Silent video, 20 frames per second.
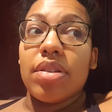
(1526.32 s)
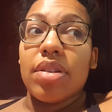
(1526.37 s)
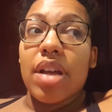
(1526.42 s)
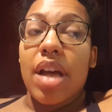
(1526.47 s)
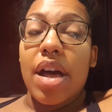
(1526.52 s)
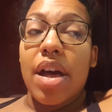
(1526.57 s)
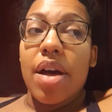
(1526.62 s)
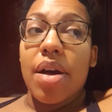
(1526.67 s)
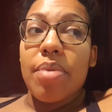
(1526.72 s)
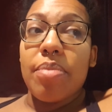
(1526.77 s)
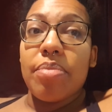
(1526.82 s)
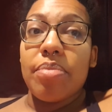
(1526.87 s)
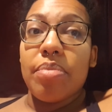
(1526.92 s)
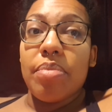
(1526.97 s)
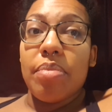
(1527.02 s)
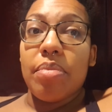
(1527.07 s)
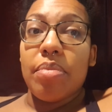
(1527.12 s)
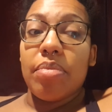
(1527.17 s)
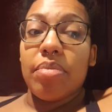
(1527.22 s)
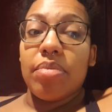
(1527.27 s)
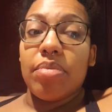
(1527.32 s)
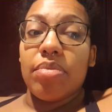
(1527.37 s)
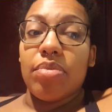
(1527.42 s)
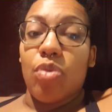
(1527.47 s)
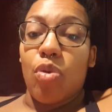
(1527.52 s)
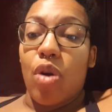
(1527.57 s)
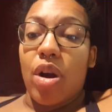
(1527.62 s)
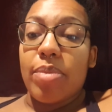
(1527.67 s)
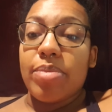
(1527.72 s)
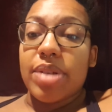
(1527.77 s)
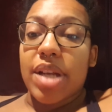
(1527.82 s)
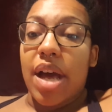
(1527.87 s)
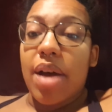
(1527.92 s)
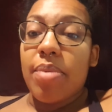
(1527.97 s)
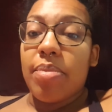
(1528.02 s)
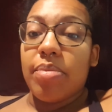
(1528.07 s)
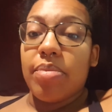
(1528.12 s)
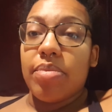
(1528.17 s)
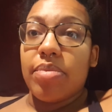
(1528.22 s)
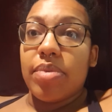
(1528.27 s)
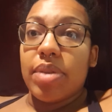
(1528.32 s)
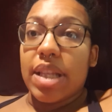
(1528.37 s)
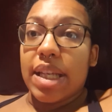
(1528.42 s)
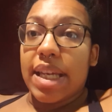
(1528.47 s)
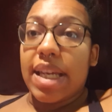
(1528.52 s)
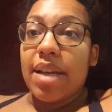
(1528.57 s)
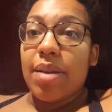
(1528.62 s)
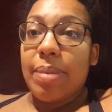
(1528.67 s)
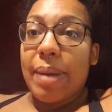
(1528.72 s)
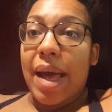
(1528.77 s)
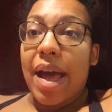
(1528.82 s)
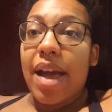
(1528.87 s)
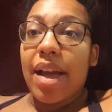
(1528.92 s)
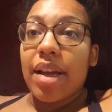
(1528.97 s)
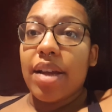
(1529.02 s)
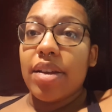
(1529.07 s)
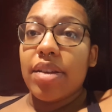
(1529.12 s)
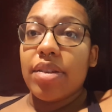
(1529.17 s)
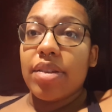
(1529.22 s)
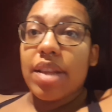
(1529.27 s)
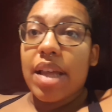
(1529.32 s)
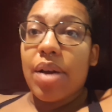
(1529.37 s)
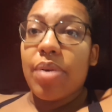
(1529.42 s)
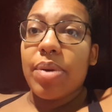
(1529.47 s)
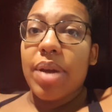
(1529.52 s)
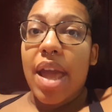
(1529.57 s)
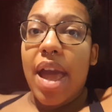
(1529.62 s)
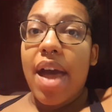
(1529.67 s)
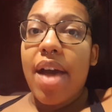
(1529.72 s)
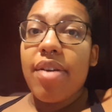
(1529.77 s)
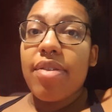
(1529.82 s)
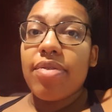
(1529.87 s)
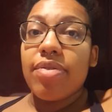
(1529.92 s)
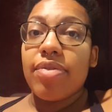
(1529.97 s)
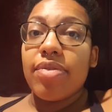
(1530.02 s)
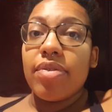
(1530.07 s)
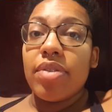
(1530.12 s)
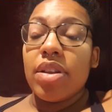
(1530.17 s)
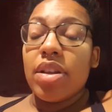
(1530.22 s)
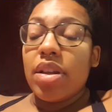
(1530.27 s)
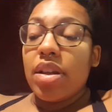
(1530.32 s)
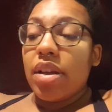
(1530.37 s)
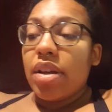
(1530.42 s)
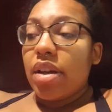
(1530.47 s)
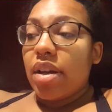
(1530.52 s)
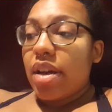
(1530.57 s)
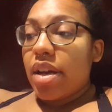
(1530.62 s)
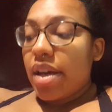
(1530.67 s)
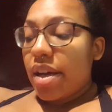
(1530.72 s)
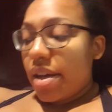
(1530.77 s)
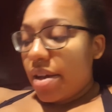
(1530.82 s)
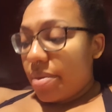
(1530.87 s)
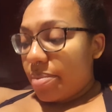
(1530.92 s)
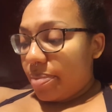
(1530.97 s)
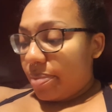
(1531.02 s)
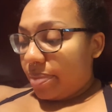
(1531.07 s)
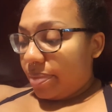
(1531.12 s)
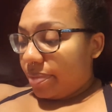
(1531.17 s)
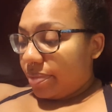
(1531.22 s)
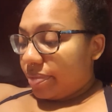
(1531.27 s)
warmed up the heat pack that we have. Um,